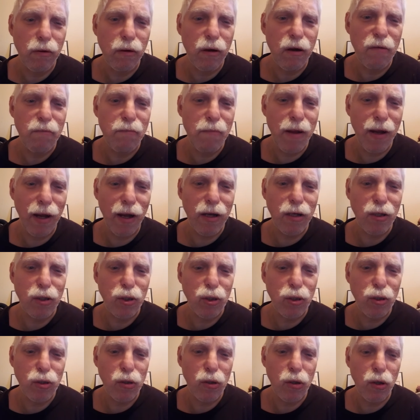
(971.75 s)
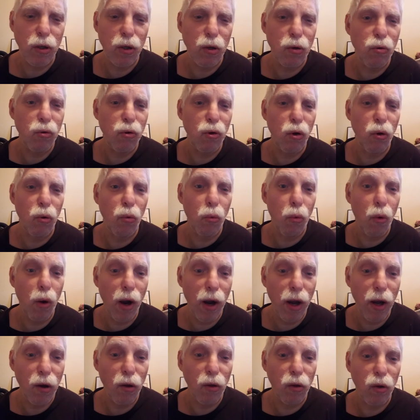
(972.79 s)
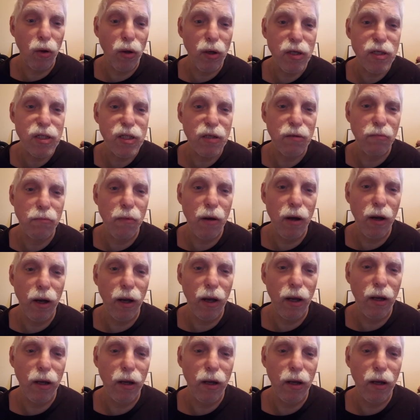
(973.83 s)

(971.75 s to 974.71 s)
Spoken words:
of making sure you know why you lost the money